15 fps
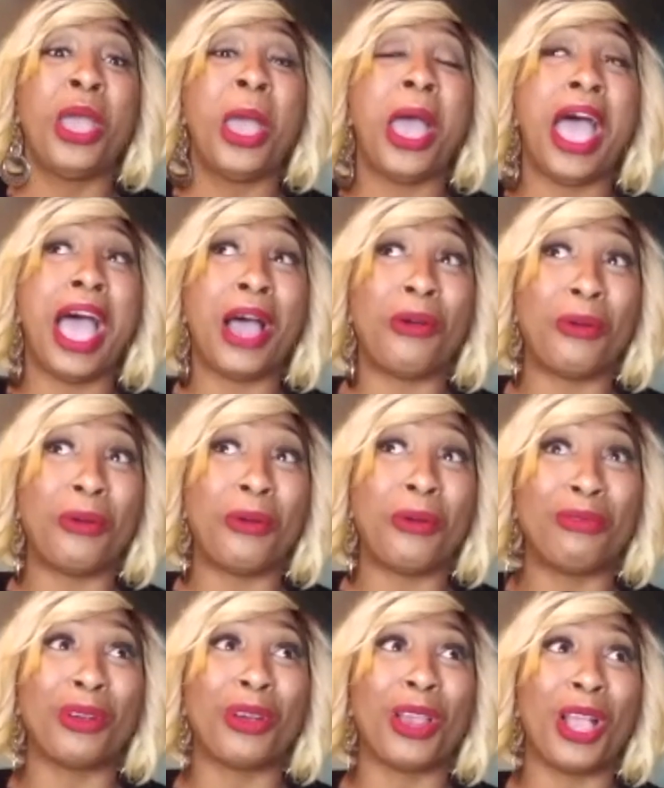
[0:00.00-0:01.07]

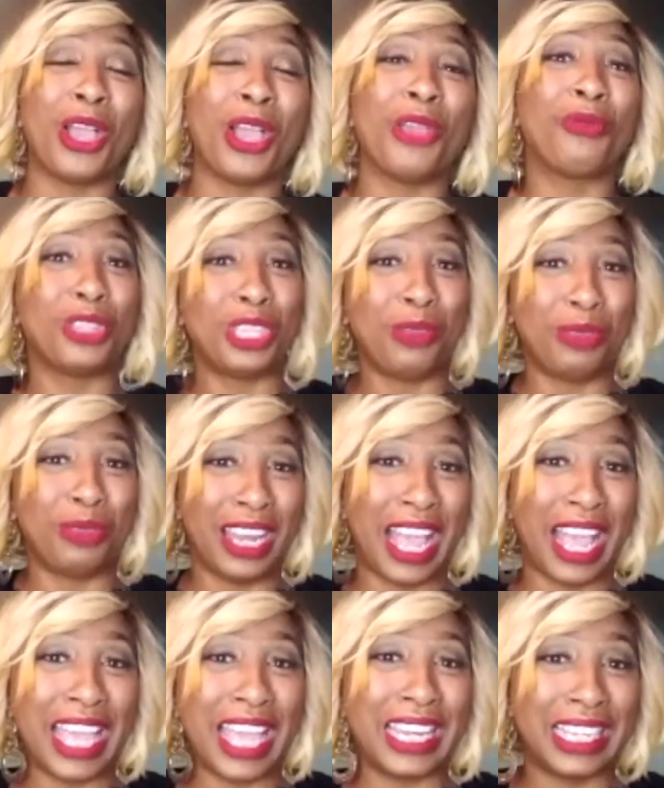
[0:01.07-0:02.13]
However, it was something I
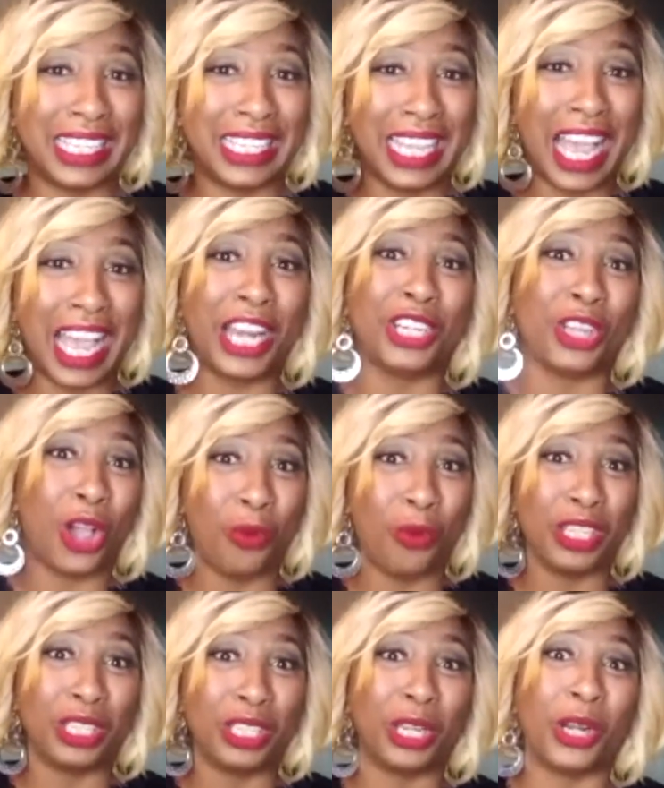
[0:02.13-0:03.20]
had a desire to
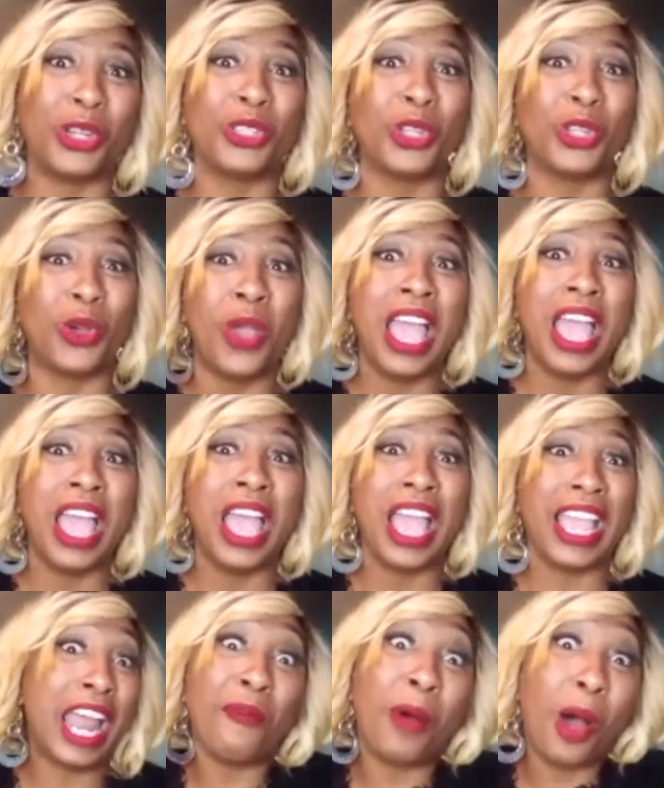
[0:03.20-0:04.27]
always learn. So,
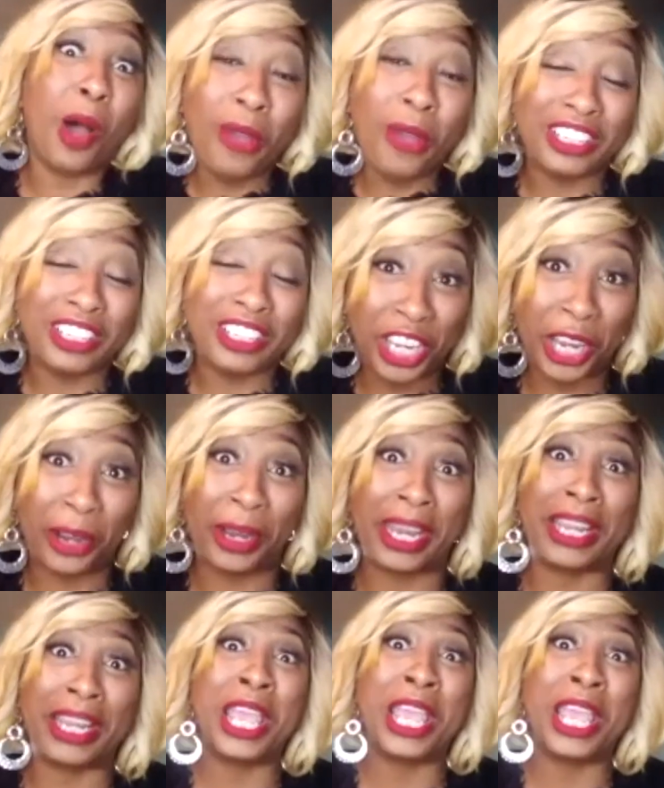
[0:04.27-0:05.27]
and I'm always sharing.